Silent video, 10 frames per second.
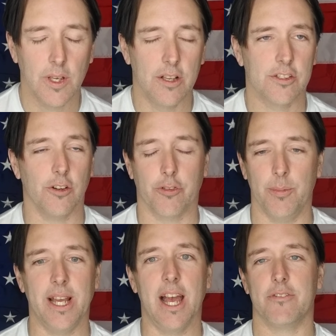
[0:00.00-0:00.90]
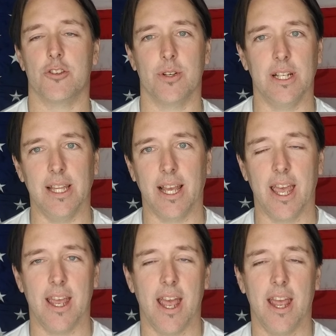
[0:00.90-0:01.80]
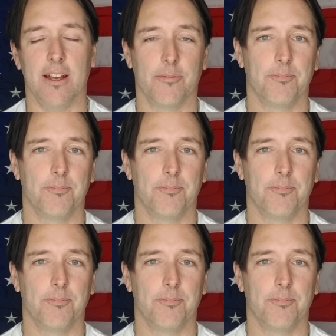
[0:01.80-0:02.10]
So for me, I have to treat it like AA.